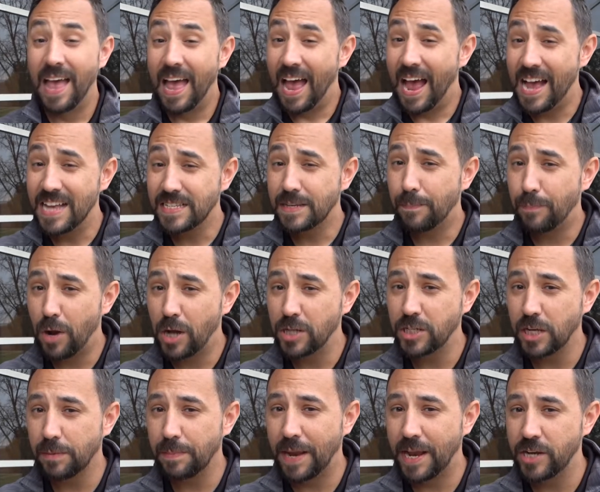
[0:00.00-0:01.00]
As a
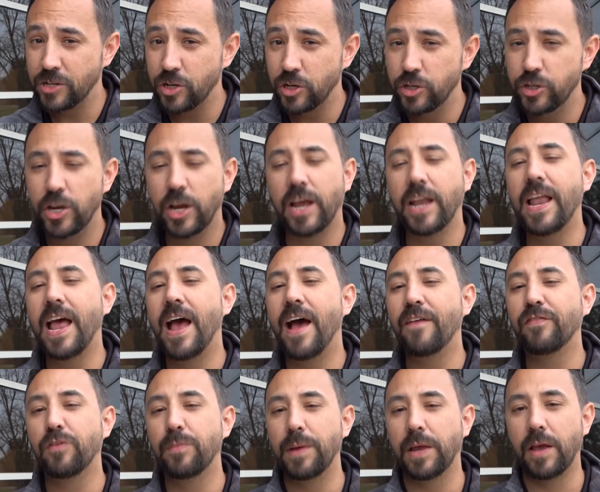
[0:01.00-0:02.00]
project manager, you're gonna
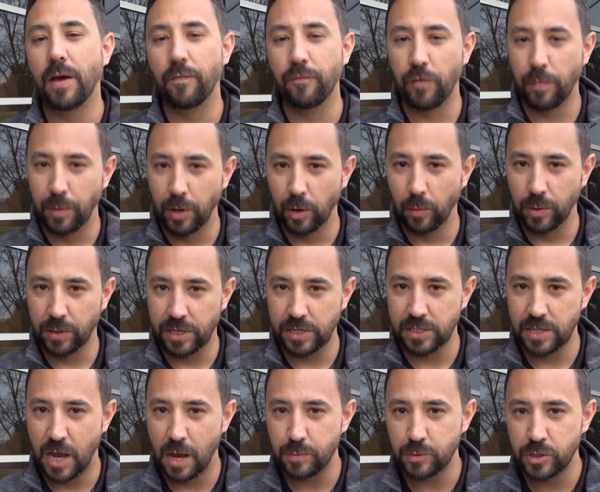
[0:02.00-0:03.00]
have to become familiar with these
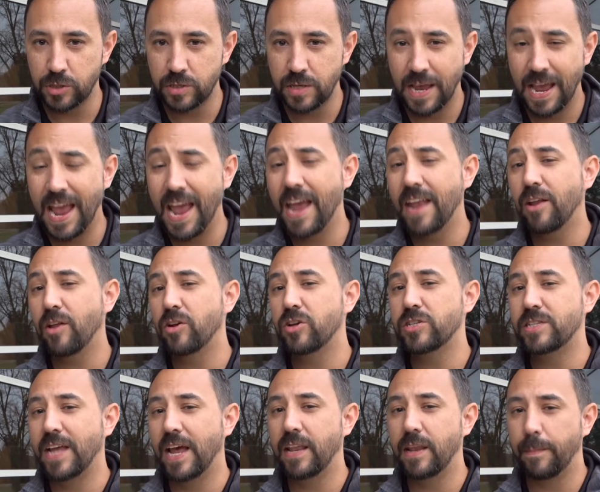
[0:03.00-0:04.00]
options and
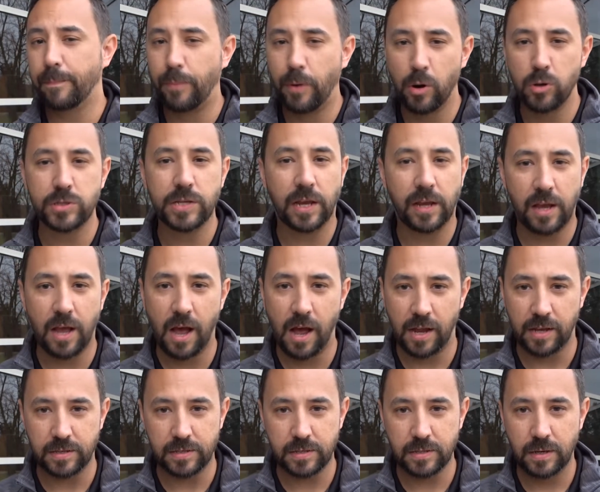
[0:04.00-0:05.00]
understand the pros and
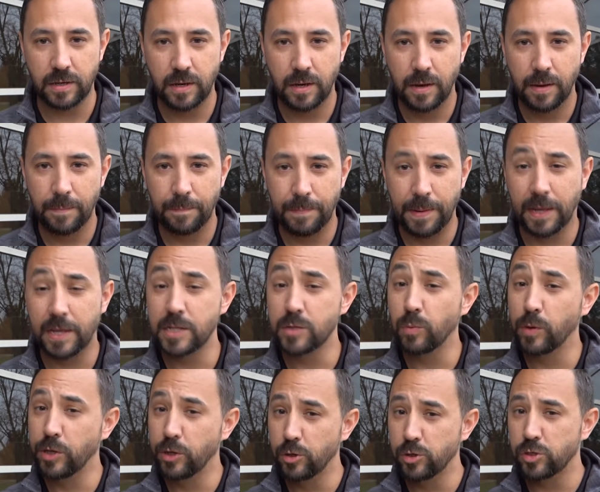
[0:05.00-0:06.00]
cons, because
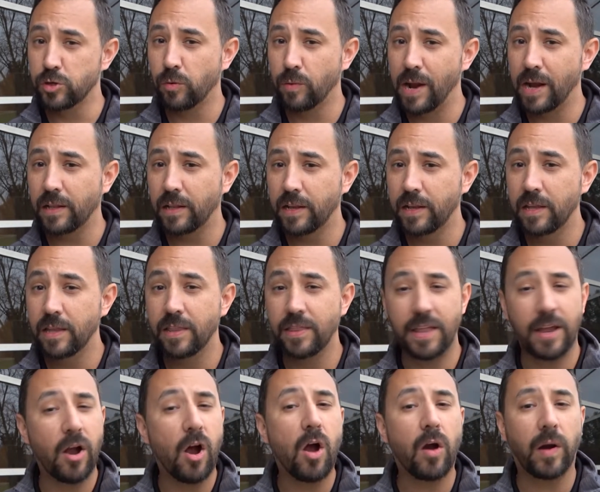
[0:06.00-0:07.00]
when used correctly,
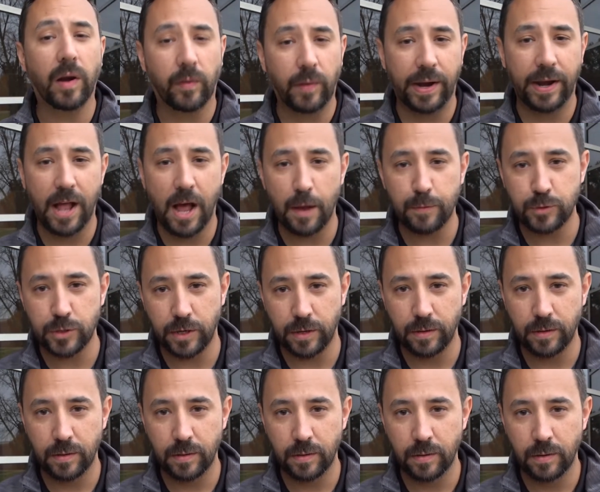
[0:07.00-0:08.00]
they are a great option.
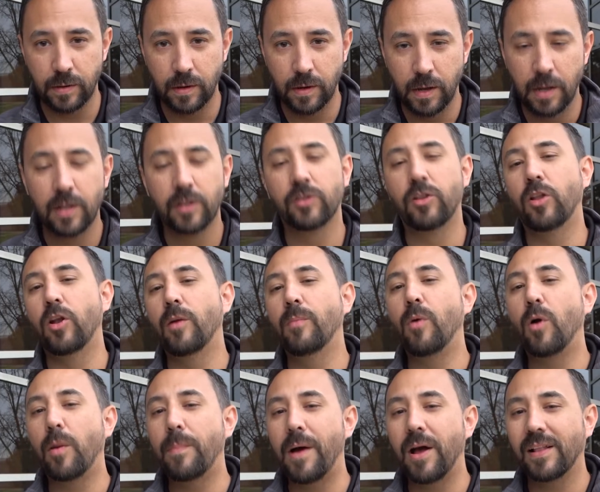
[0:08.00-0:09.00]
To learn
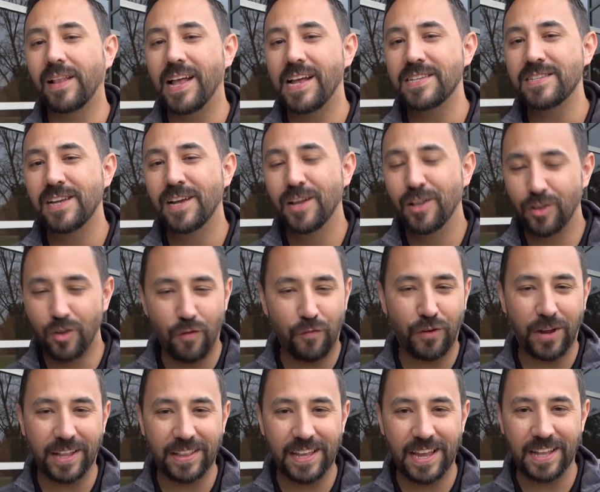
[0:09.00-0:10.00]
more about glass, don't
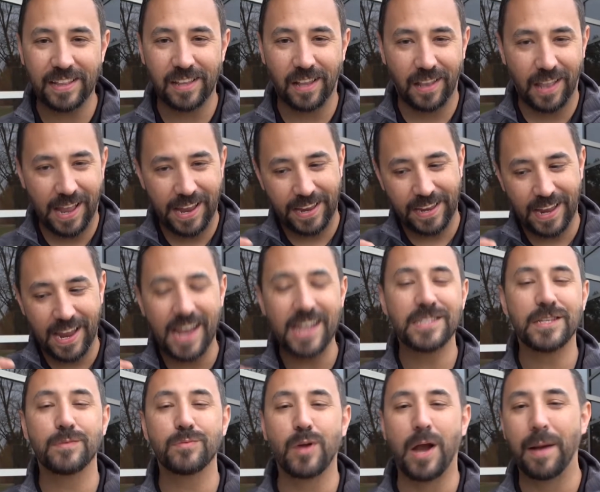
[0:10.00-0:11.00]
forget to hit the like and
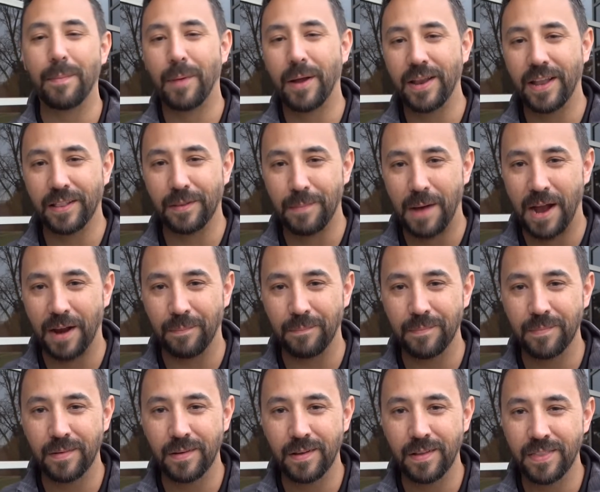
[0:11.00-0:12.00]
subscribe button at the bottom.
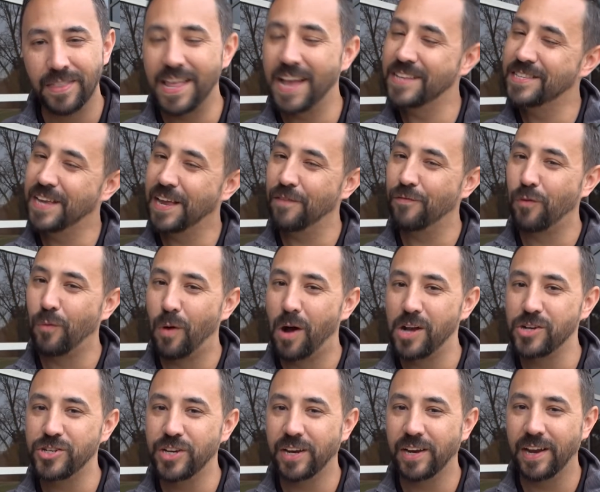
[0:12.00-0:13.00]
Thanks again for
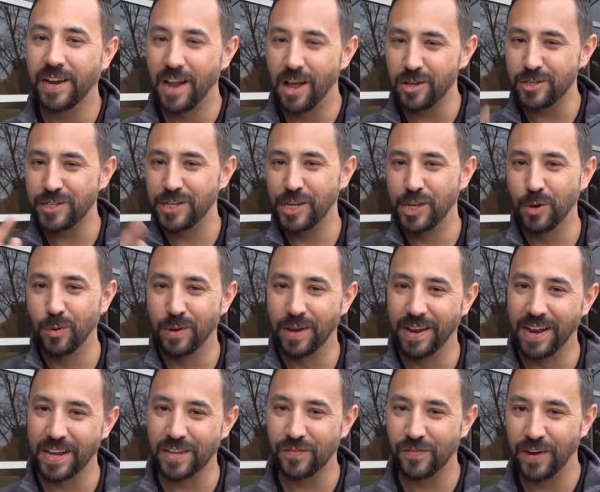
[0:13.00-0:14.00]
watching, and I'll see you in the
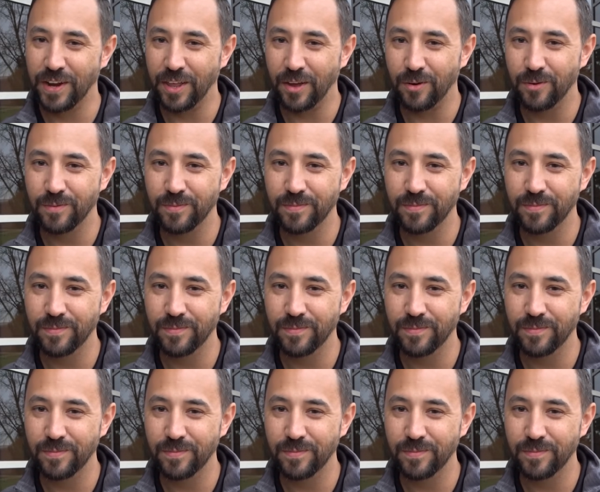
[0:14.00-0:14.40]
next video.